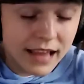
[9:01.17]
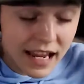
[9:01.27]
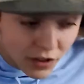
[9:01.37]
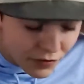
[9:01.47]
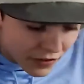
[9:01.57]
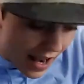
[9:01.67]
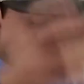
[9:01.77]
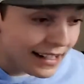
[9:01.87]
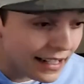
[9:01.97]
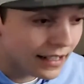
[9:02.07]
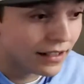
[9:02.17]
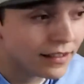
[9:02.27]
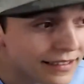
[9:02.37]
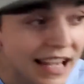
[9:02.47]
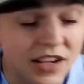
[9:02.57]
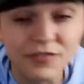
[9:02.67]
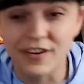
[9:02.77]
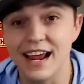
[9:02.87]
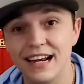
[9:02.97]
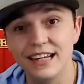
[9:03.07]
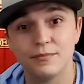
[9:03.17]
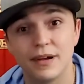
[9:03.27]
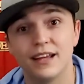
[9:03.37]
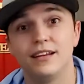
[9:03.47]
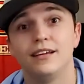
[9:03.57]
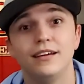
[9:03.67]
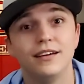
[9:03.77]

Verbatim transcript: Thank you for ending. Thank you for ending, man.